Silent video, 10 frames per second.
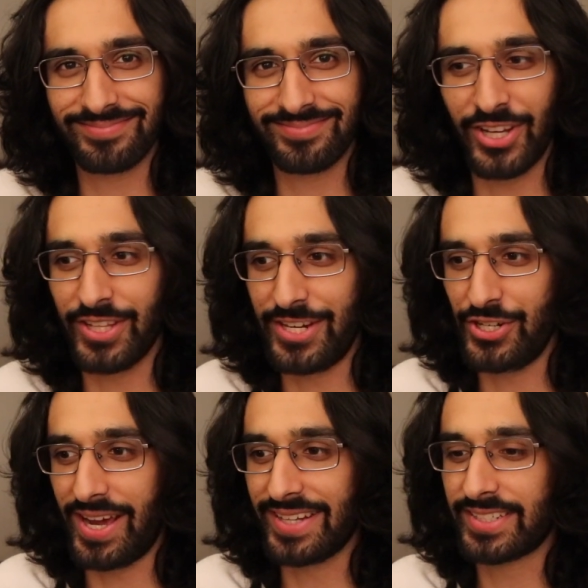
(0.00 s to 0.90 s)
all that
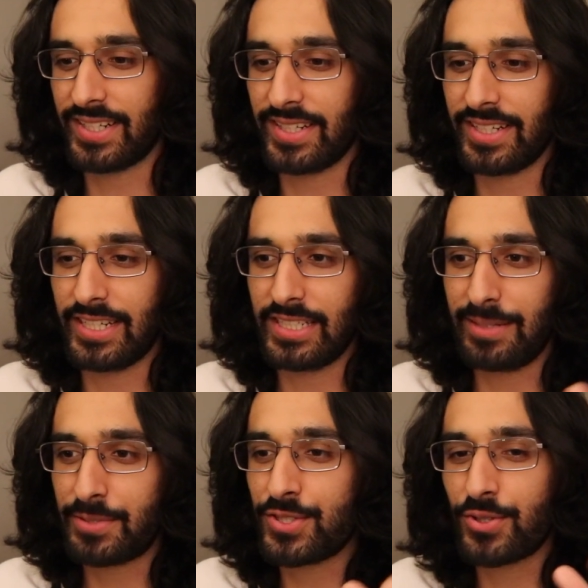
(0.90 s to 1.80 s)
jazz.
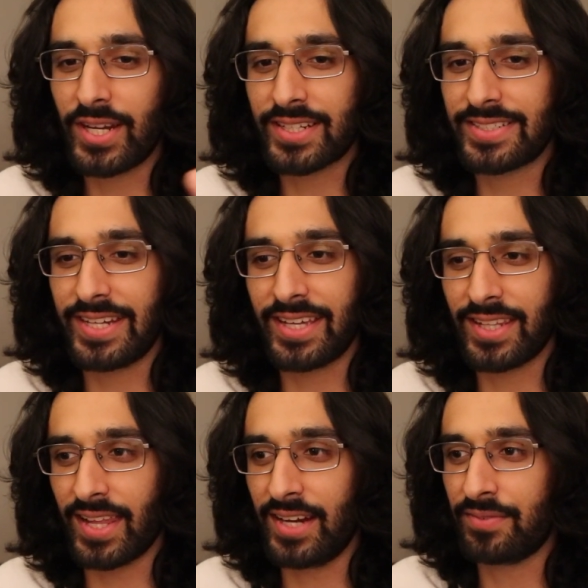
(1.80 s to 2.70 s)
Tips and tricks, day in the
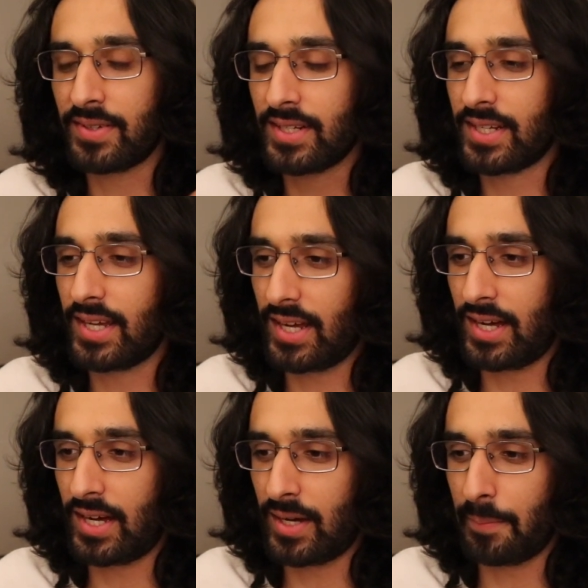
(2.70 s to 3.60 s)
life.
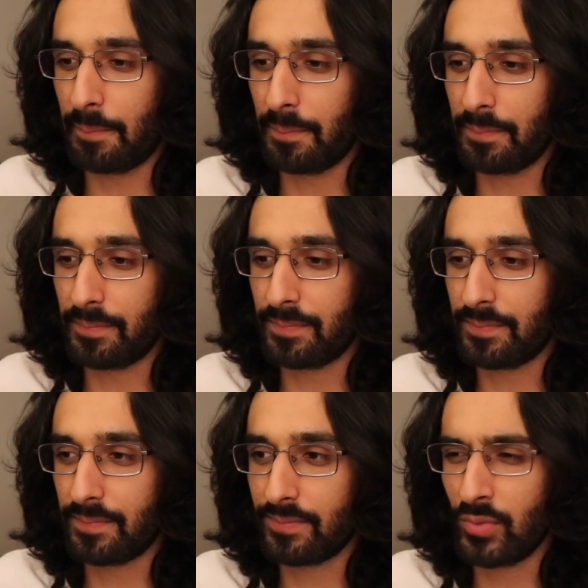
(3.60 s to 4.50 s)
Um,
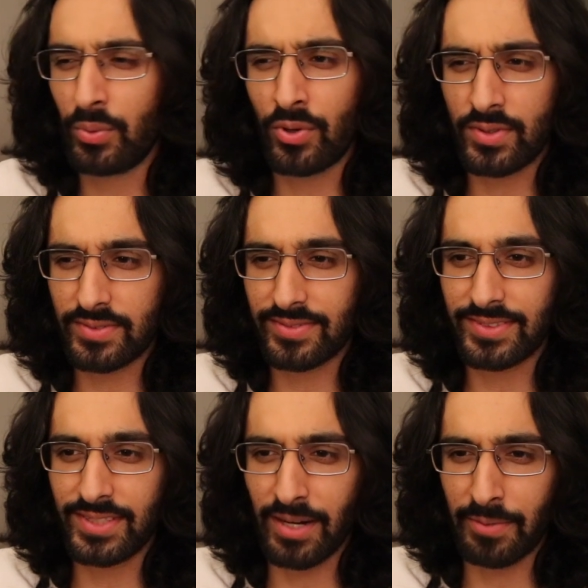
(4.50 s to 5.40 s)
we won't
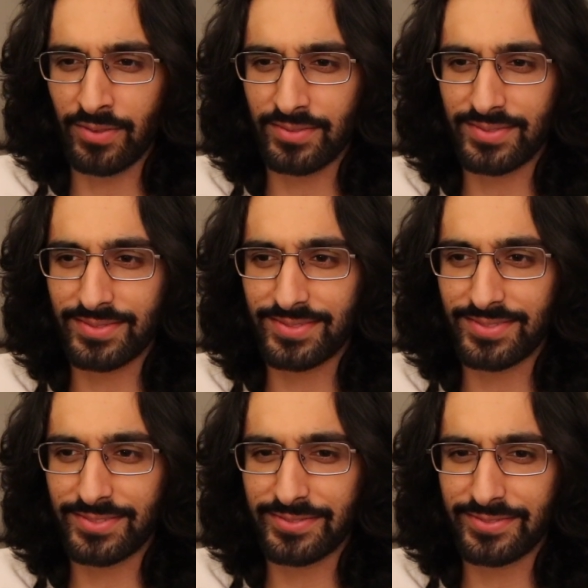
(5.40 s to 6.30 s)
talk about
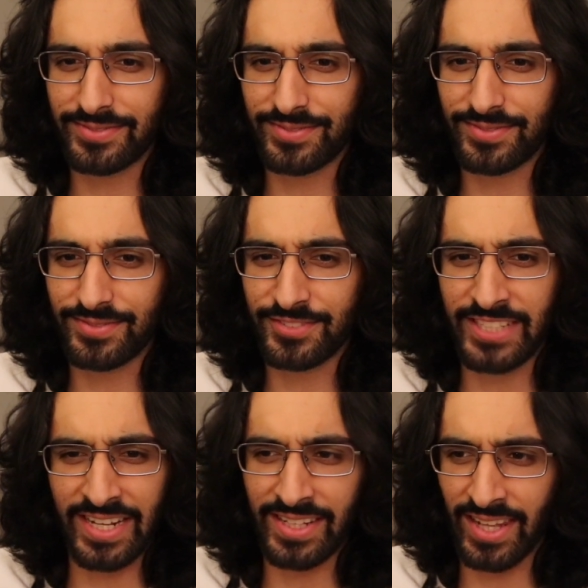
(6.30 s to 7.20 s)

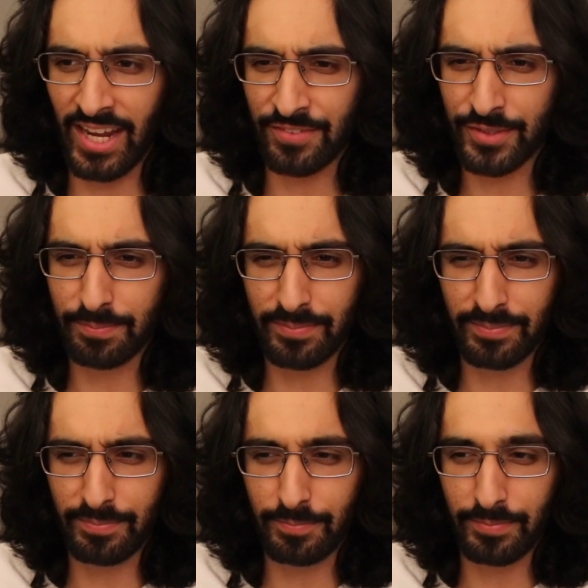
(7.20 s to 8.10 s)
day in the lives
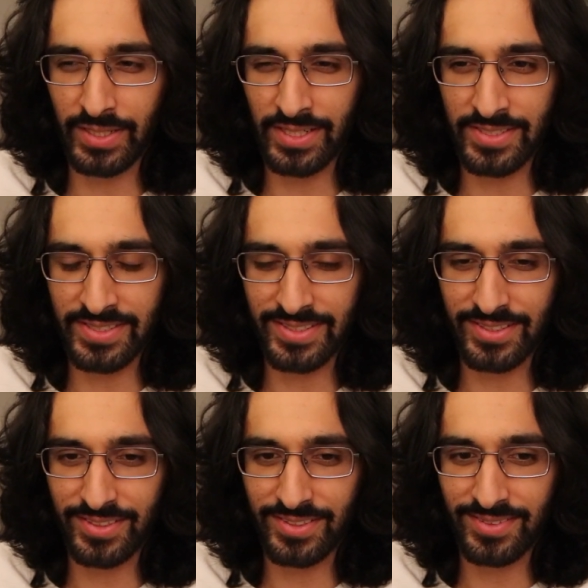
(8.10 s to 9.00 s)
because
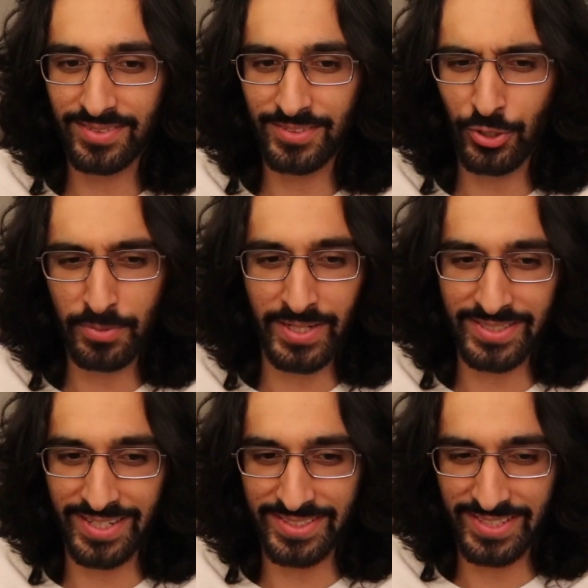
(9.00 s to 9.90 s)
those make
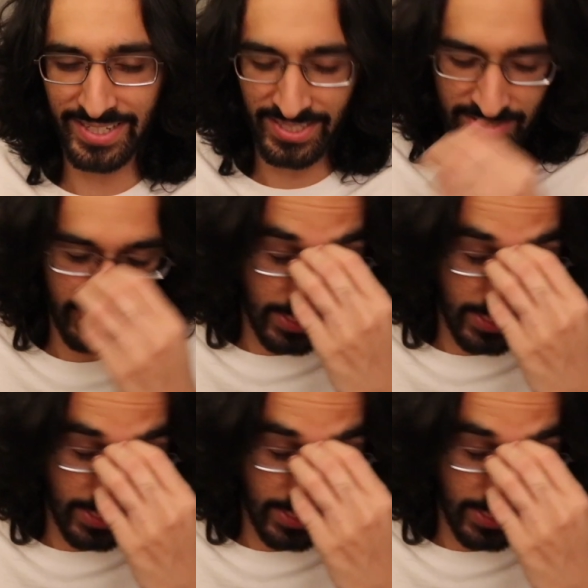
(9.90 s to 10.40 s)
sense, I guess.